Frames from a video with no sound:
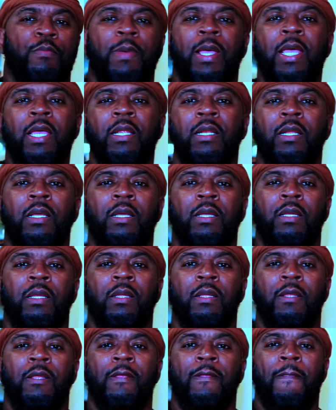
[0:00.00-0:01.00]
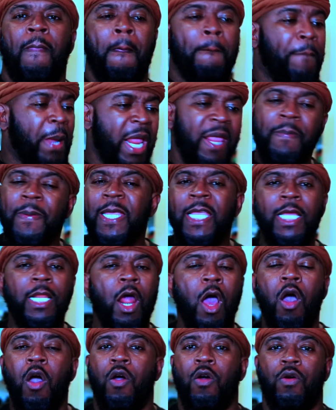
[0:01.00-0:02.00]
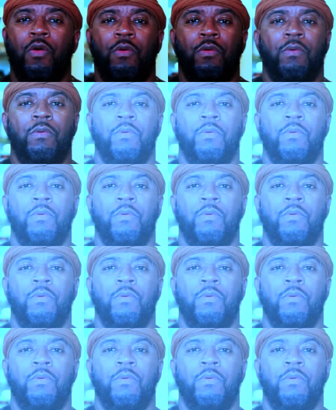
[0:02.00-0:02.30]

man. Baby and all.